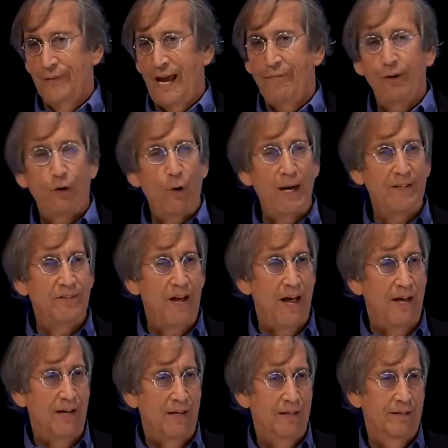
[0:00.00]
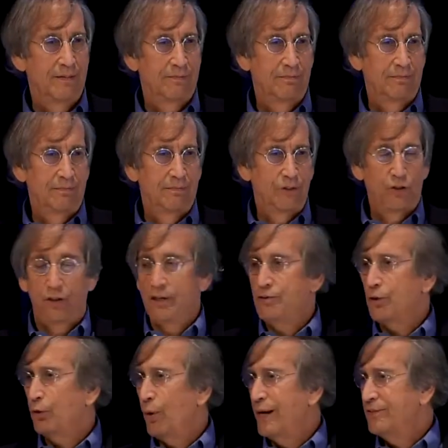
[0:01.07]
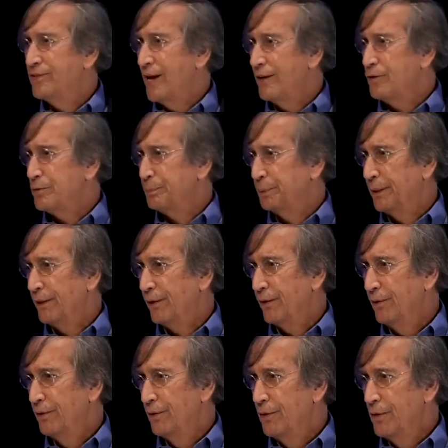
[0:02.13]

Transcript: Have a great day. She's a great tennis player.